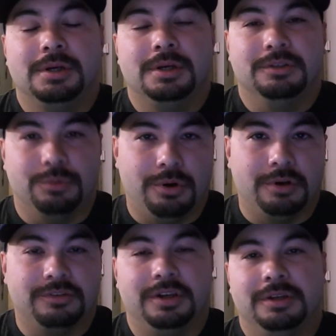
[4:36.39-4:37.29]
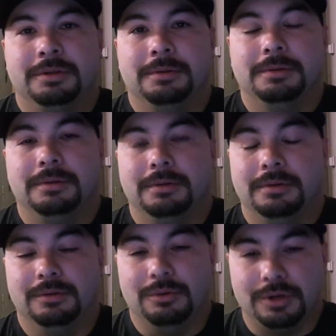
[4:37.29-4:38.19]
it's Ron saying,
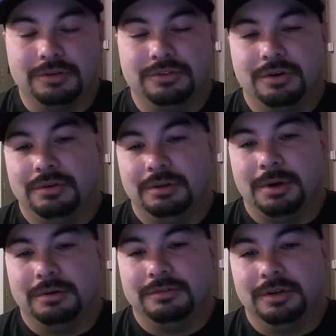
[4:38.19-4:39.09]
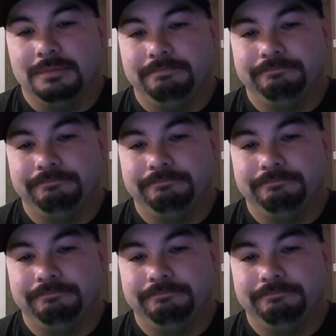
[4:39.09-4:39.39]
go Dodgers go and I'm out see ya